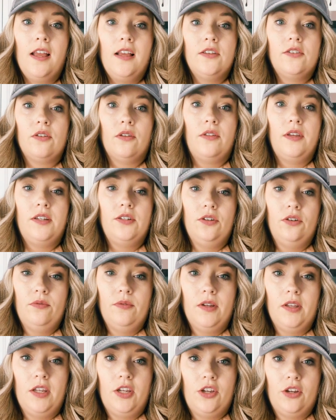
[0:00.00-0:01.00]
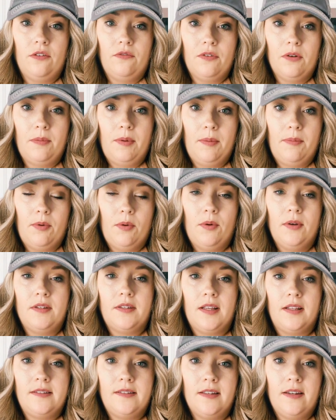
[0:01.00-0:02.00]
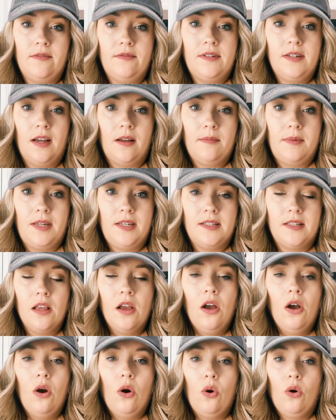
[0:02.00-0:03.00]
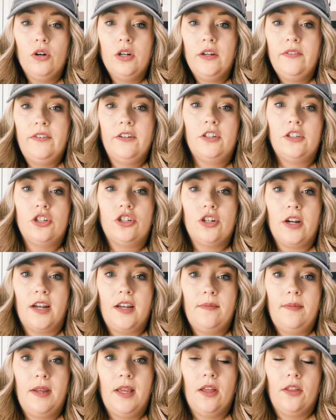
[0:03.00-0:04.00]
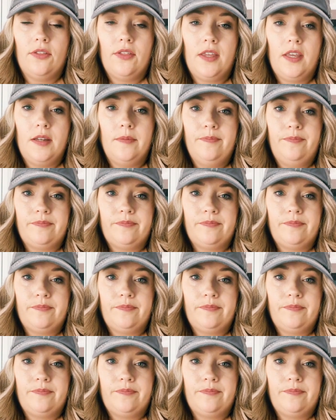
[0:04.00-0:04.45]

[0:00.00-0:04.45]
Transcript: So these are really good for people with sensitive tummies, or if you're just trying to be healthy.